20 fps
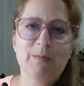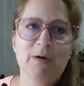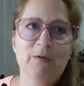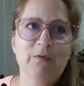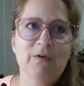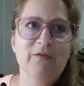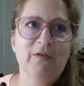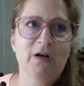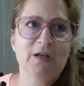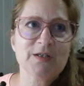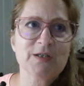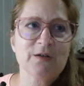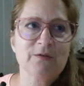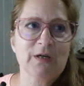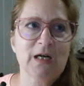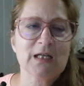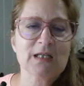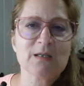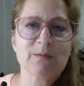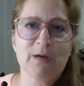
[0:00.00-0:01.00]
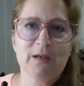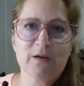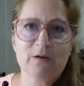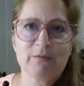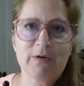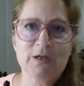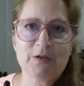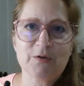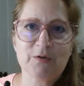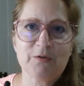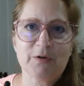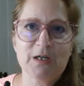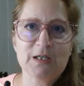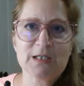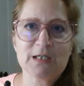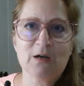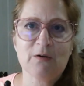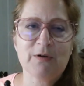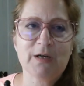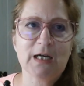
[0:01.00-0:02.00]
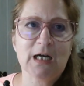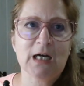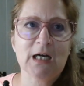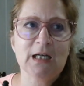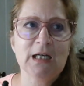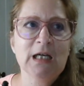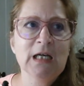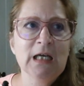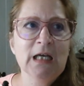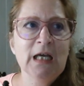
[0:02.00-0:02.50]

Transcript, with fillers: but we've also got some other retrogrades going on.